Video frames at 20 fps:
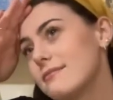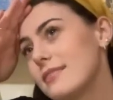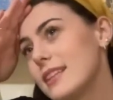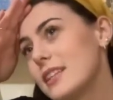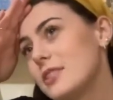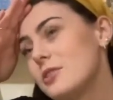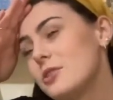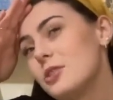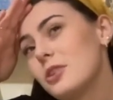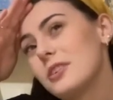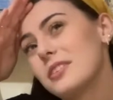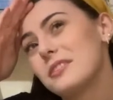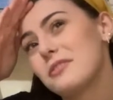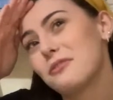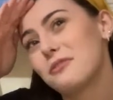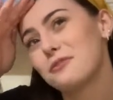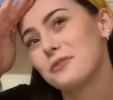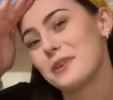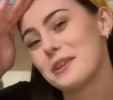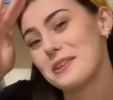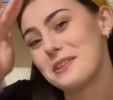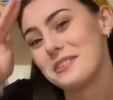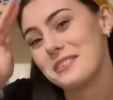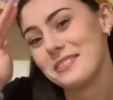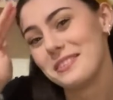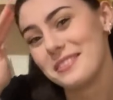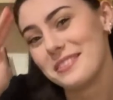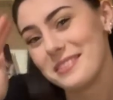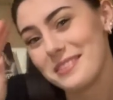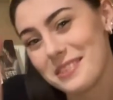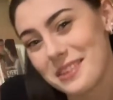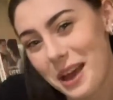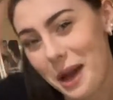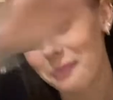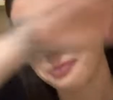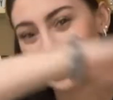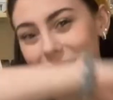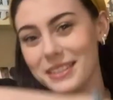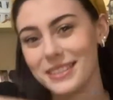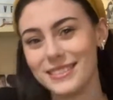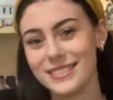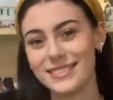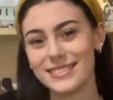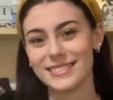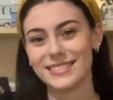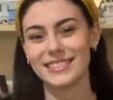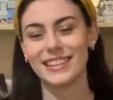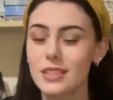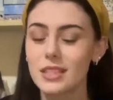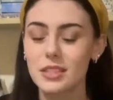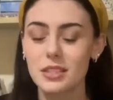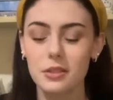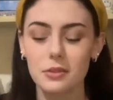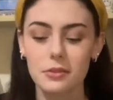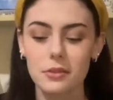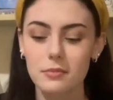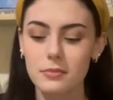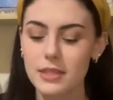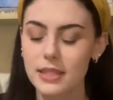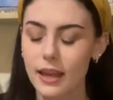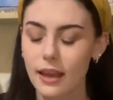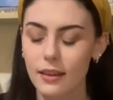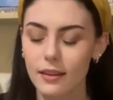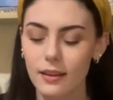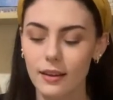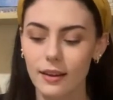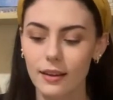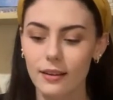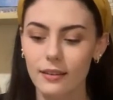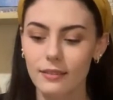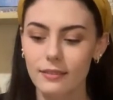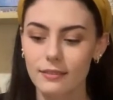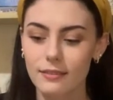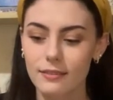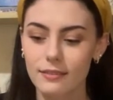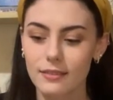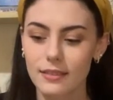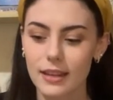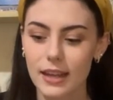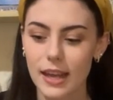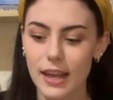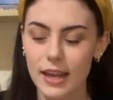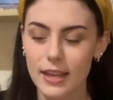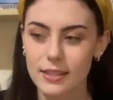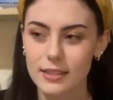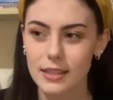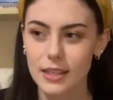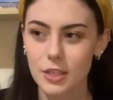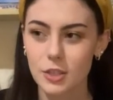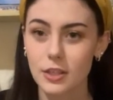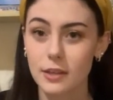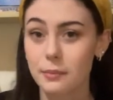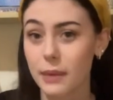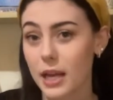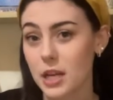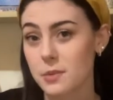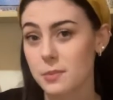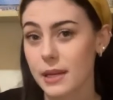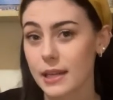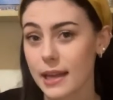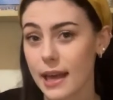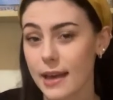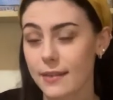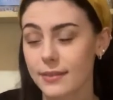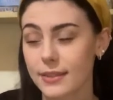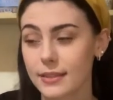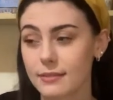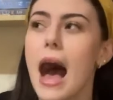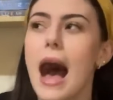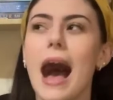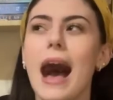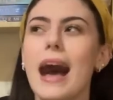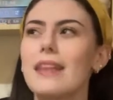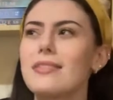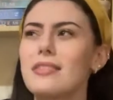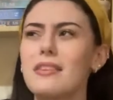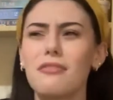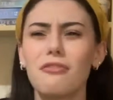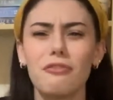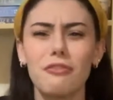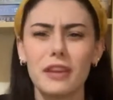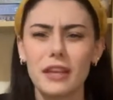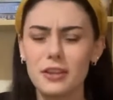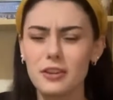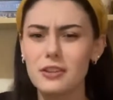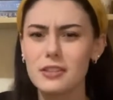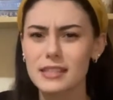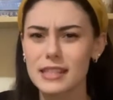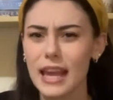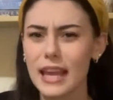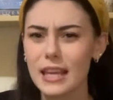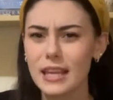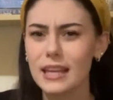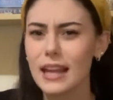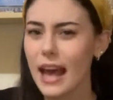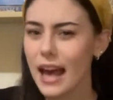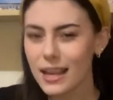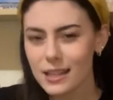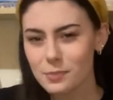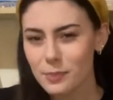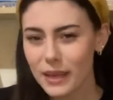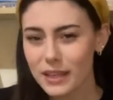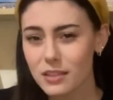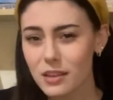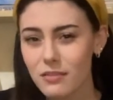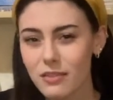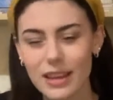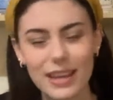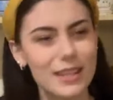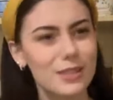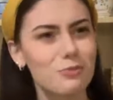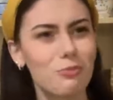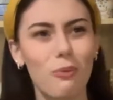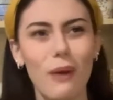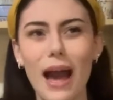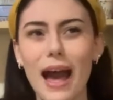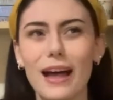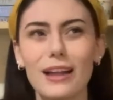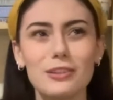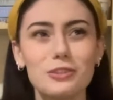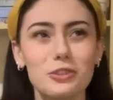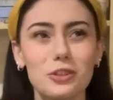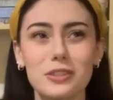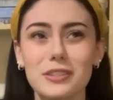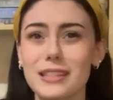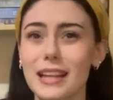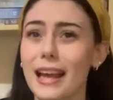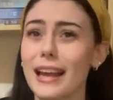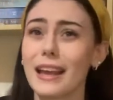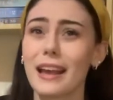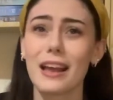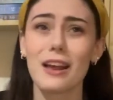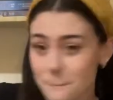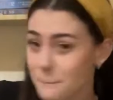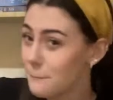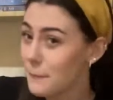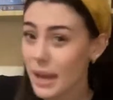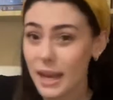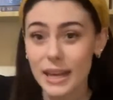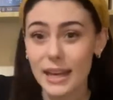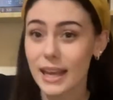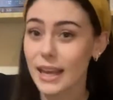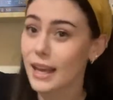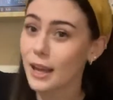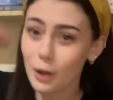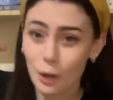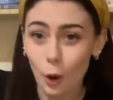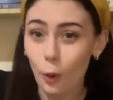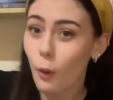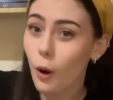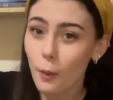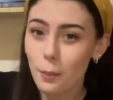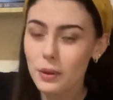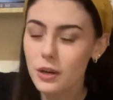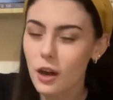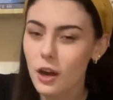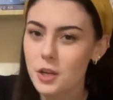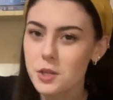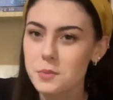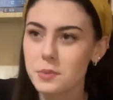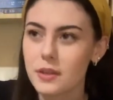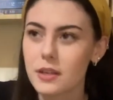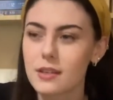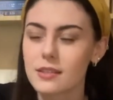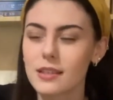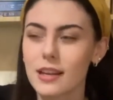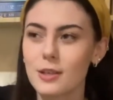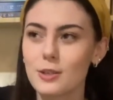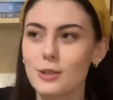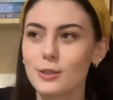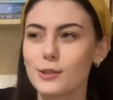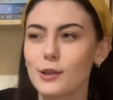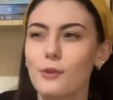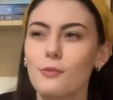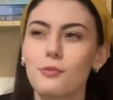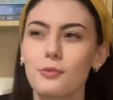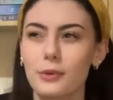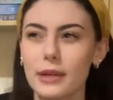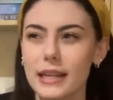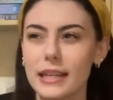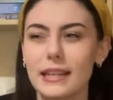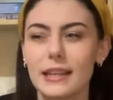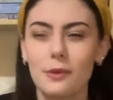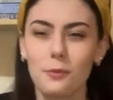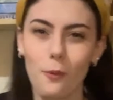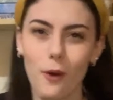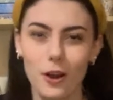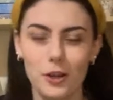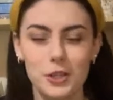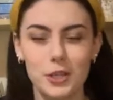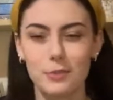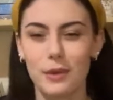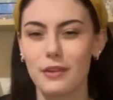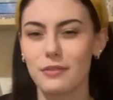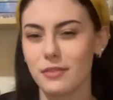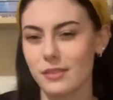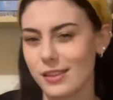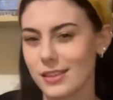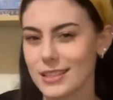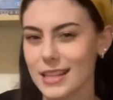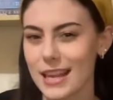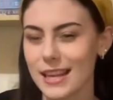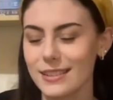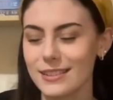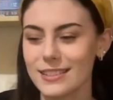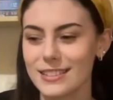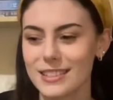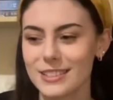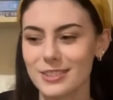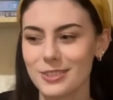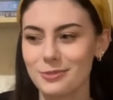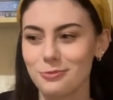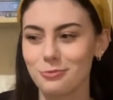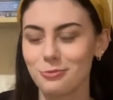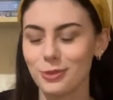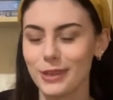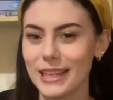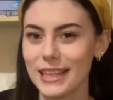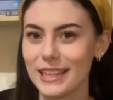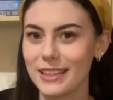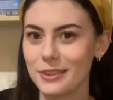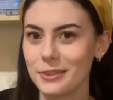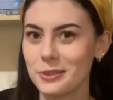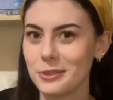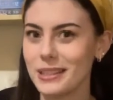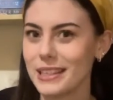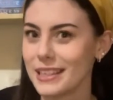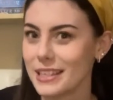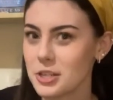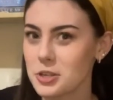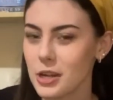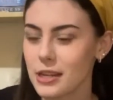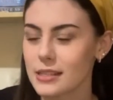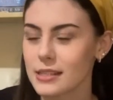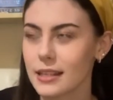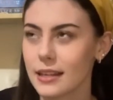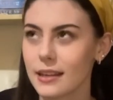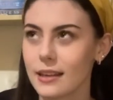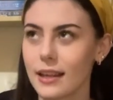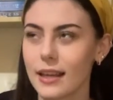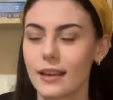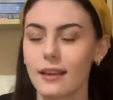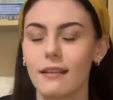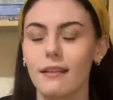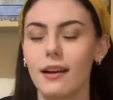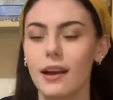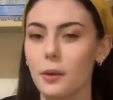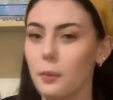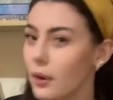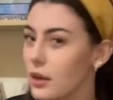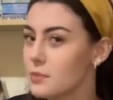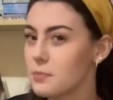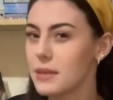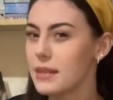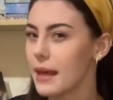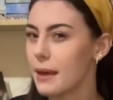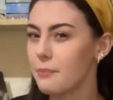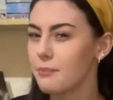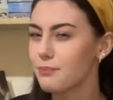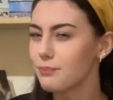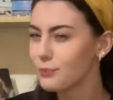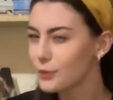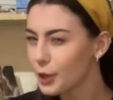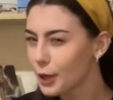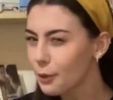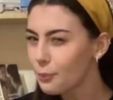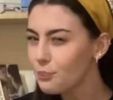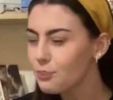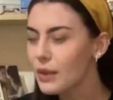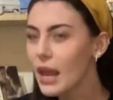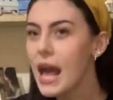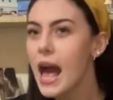it's just phenomenal. The 2 of them together is literally a match made in heaven. And the figure skating aspect of it as well just like made it go up a notch, because I just love reading and watching about figure skating because it's just really cool and interesting, and like, I want to be them, you know?